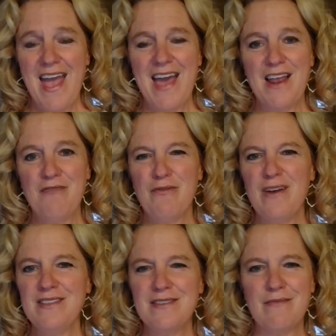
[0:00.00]
And I've
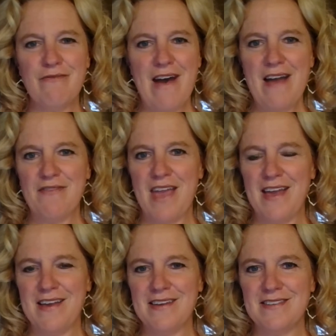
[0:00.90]
run some
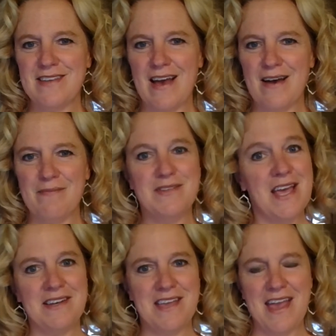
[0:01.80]
5Ks,
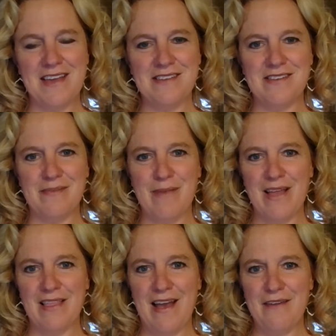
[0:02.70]
10Ks in my
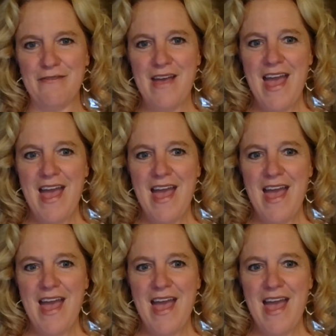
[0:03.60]
life,